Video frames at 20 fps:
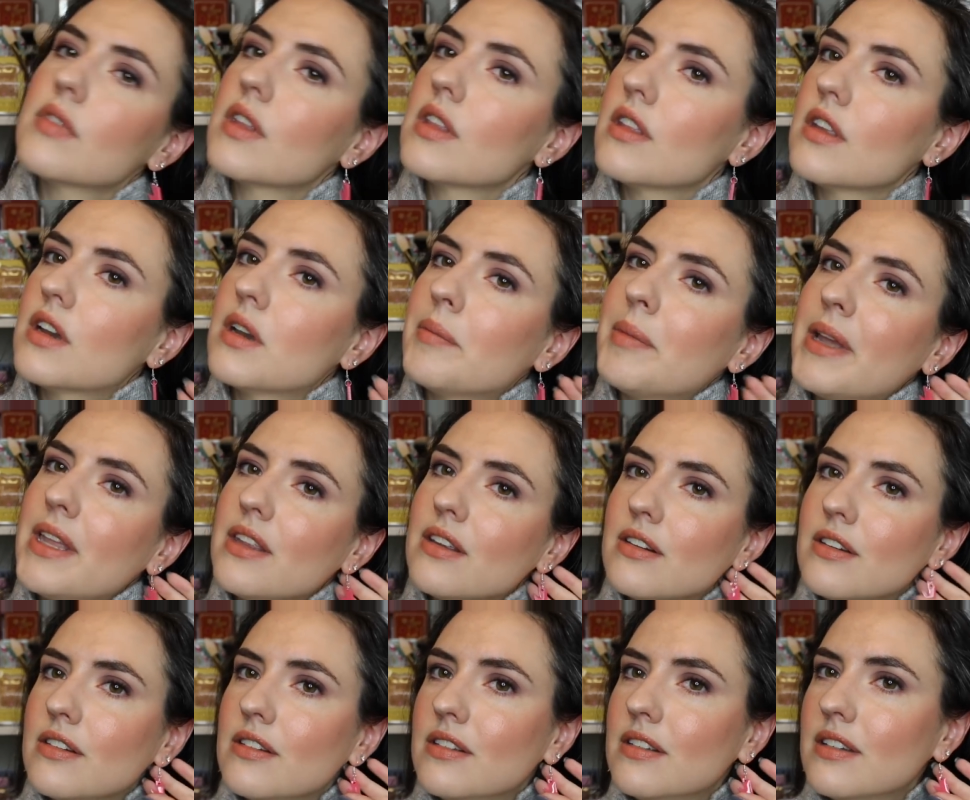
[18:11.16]
Look at my
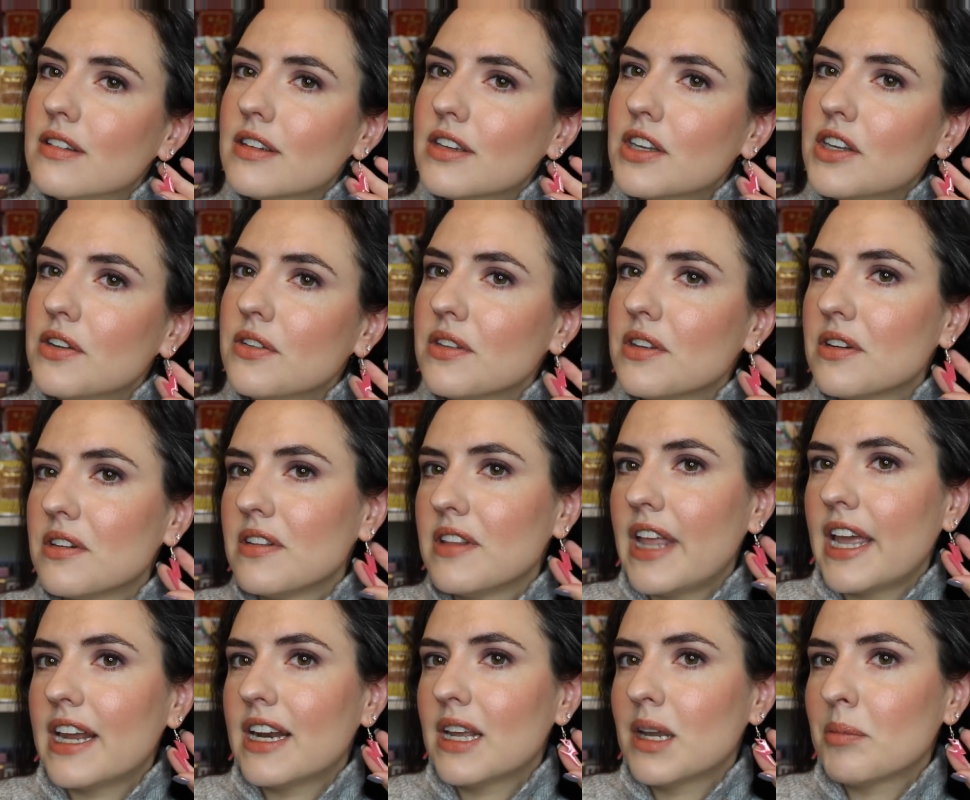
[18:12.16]
little cute little
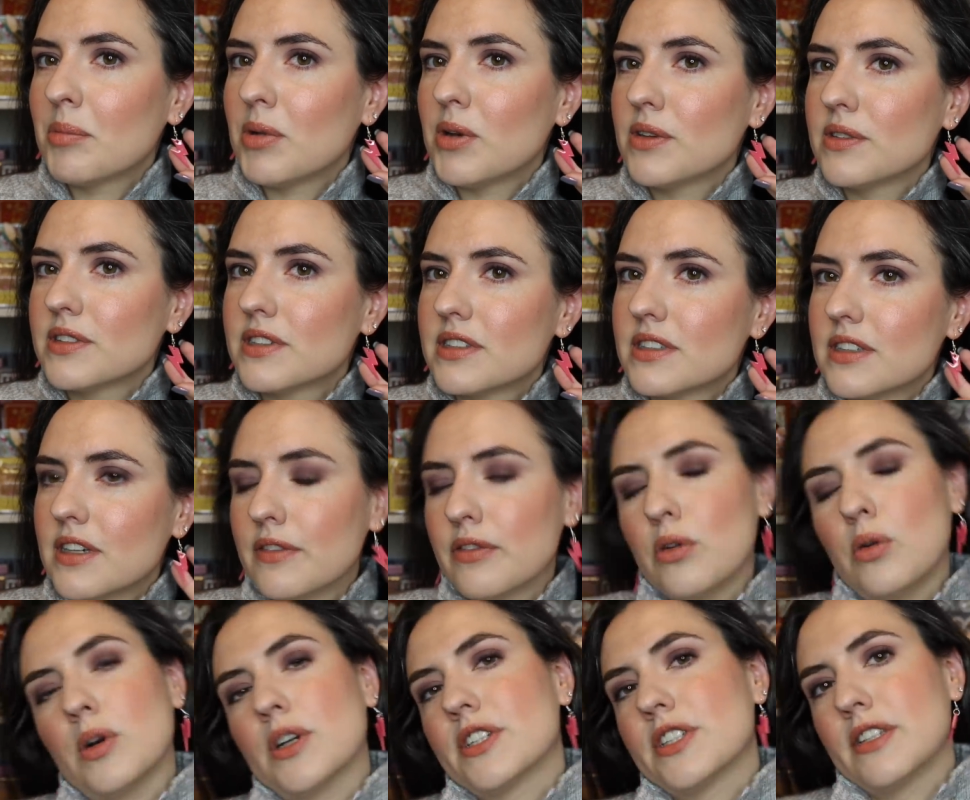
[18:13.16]
lightning bolts. Of
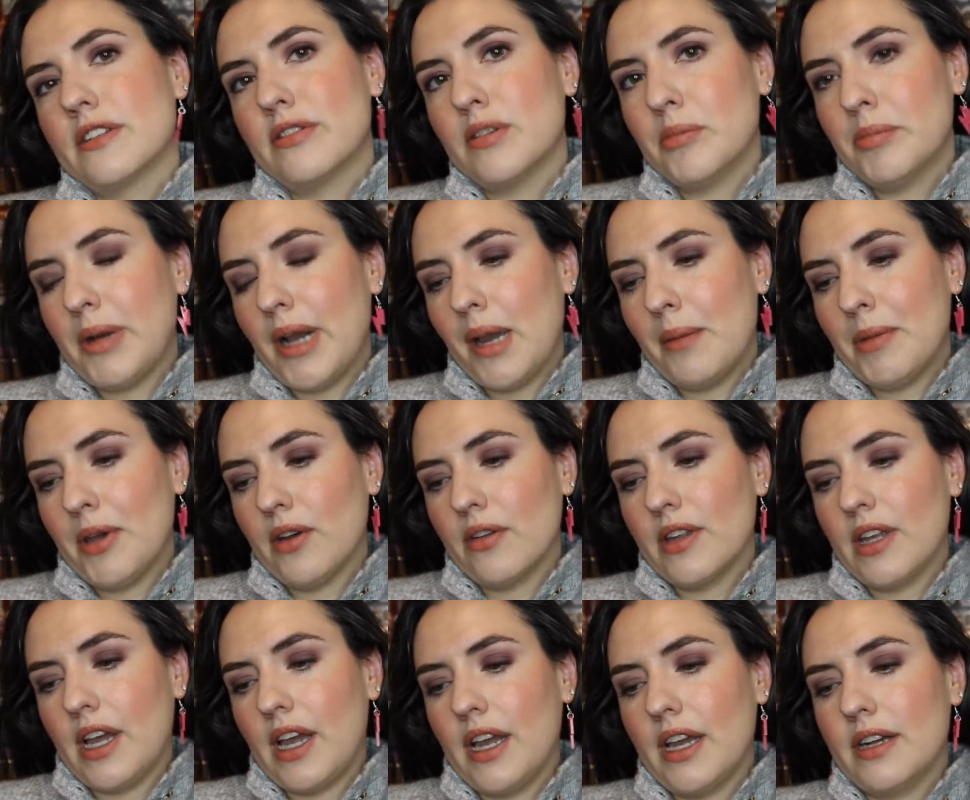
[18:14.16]
course, they're from by Mel
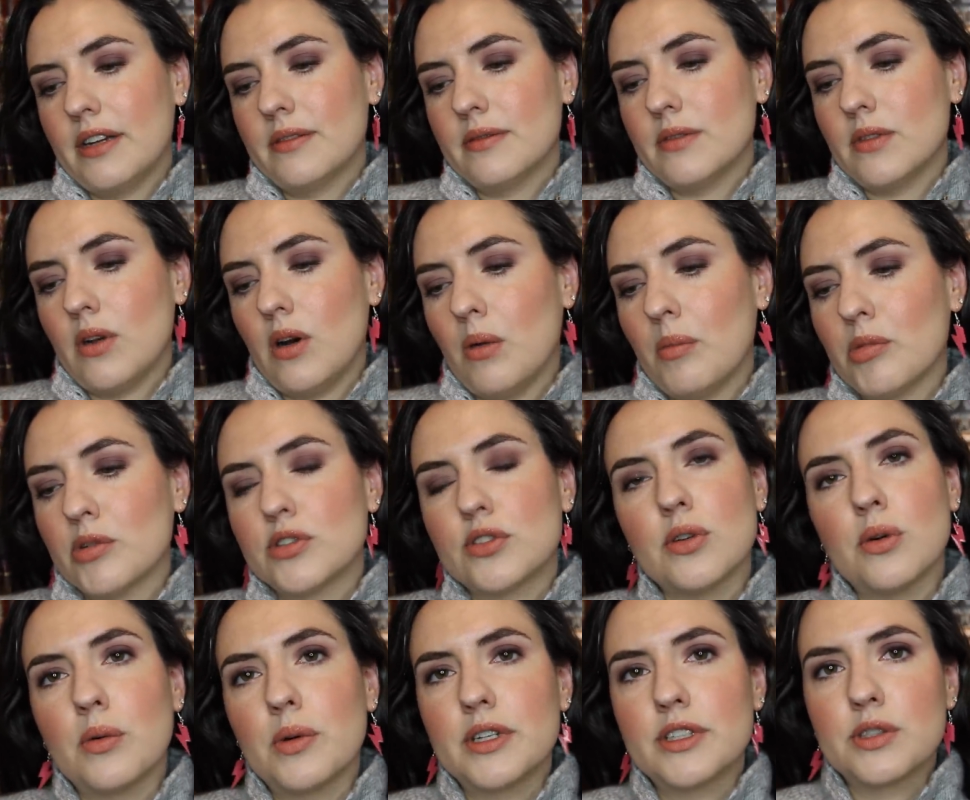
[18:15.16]
Klein. Almost
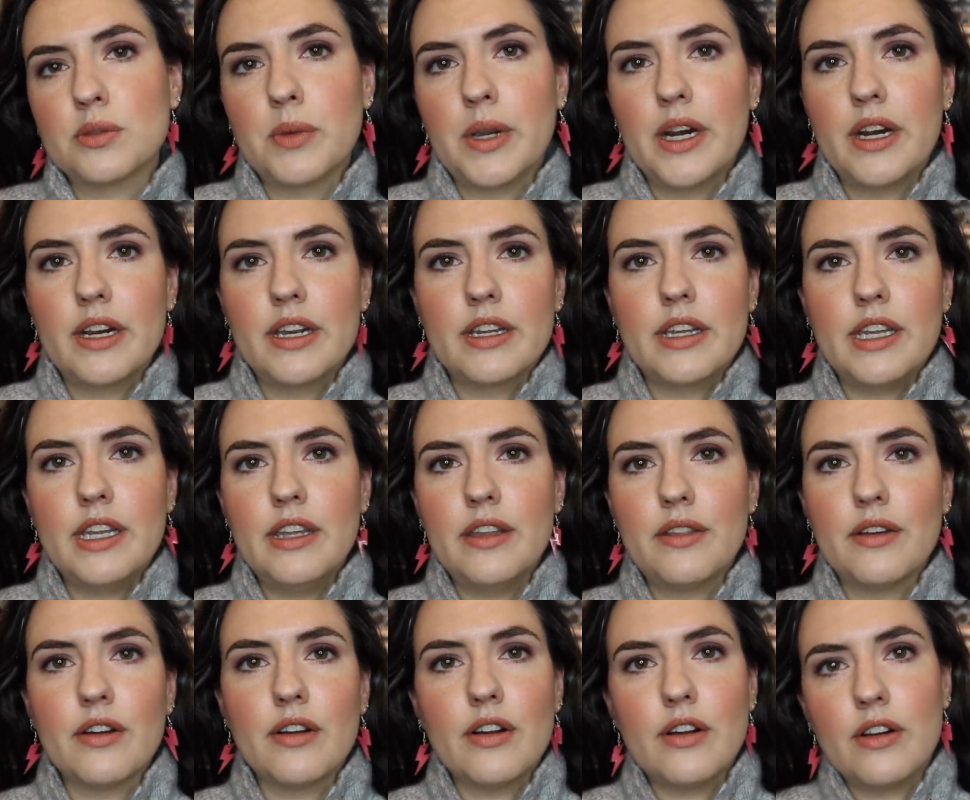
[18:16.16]
always wearing
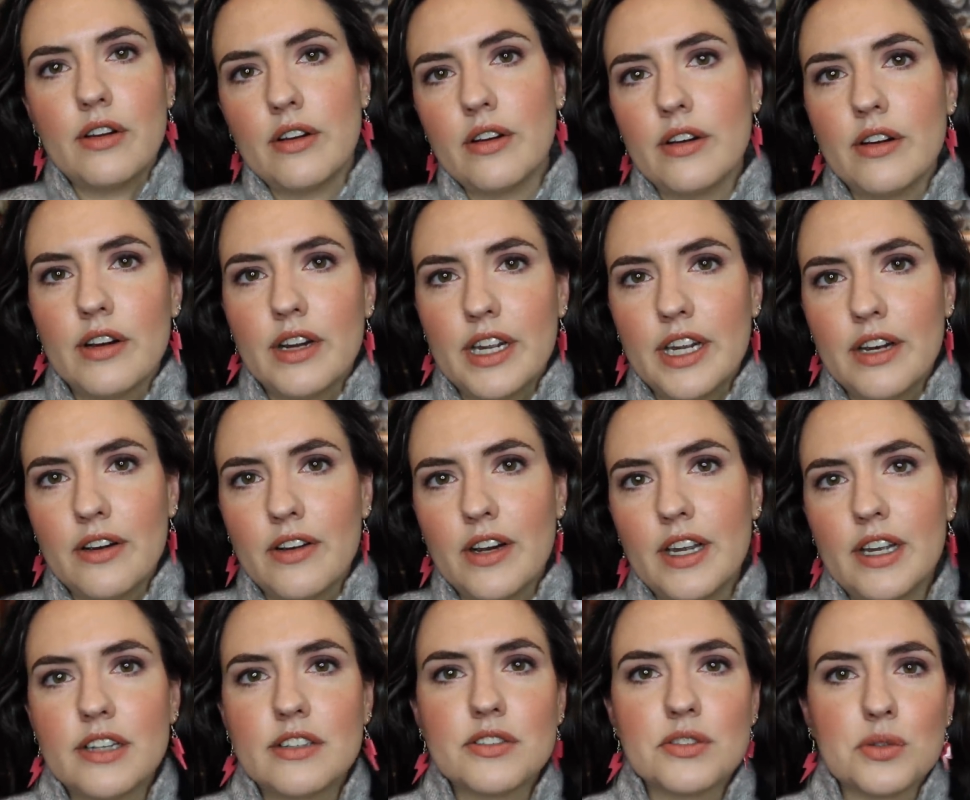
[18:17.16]
either her
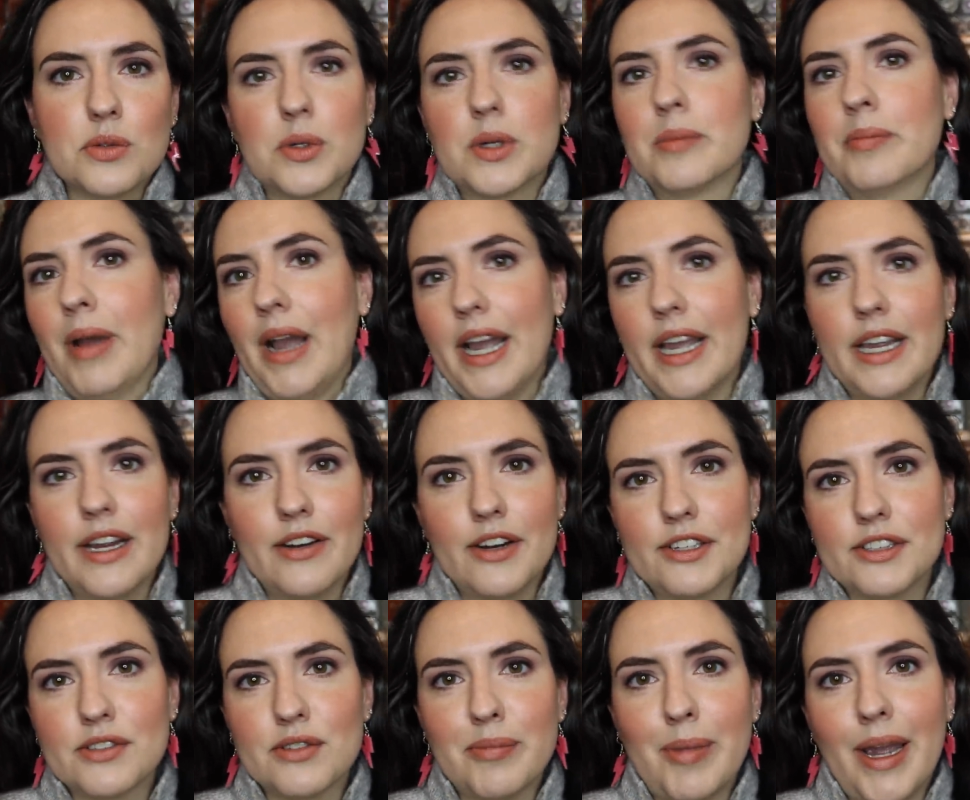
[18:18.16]
earrings or my
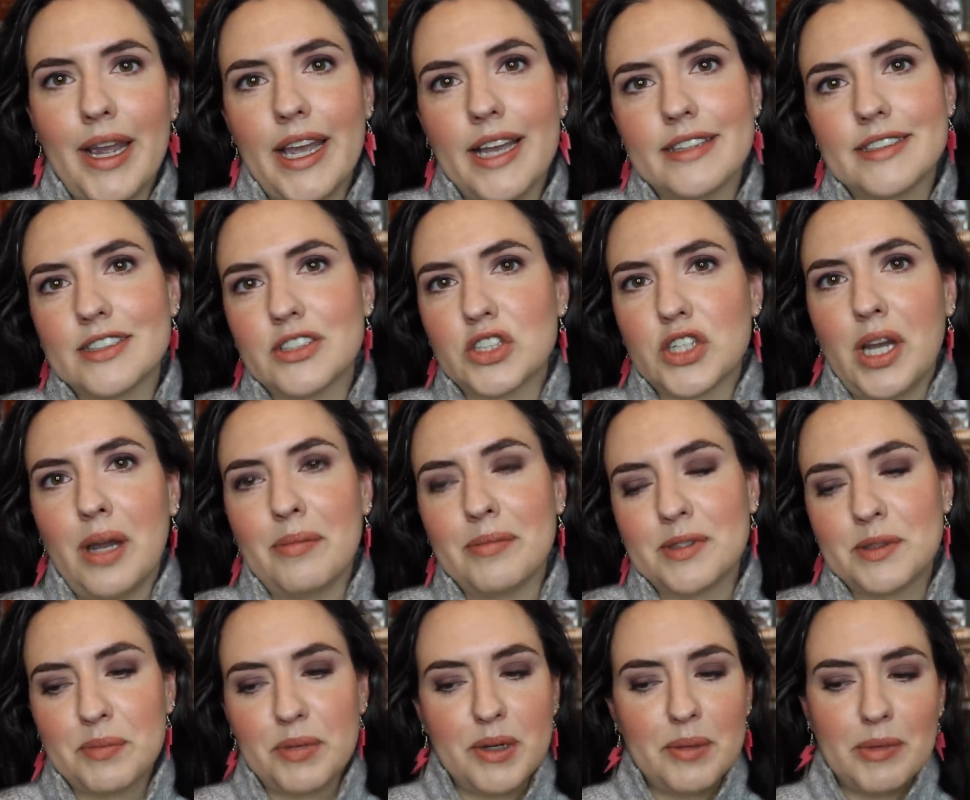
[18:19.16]
earrings from my Etsy shop.
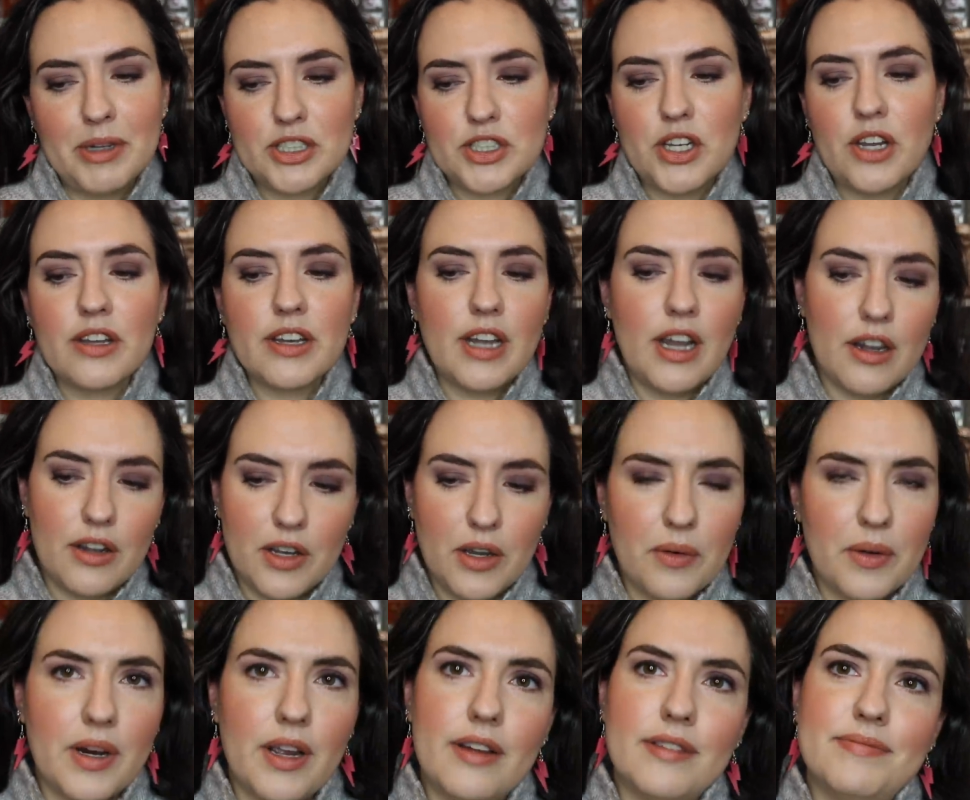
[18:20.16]
It's pretty much all I got
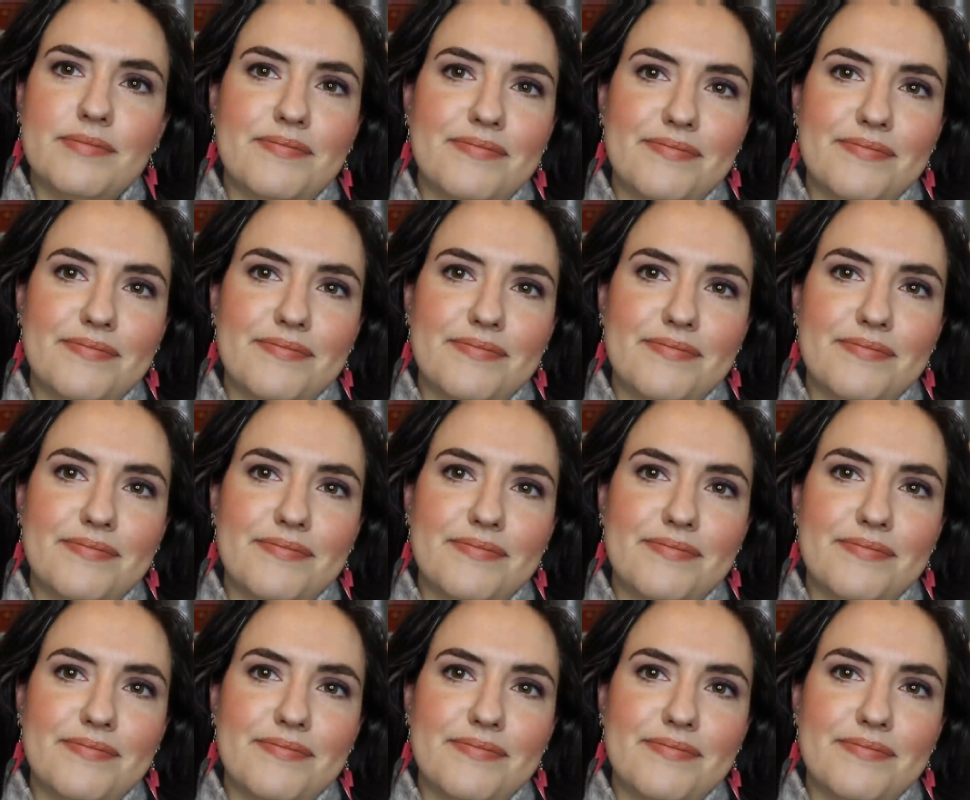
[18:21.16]
going on.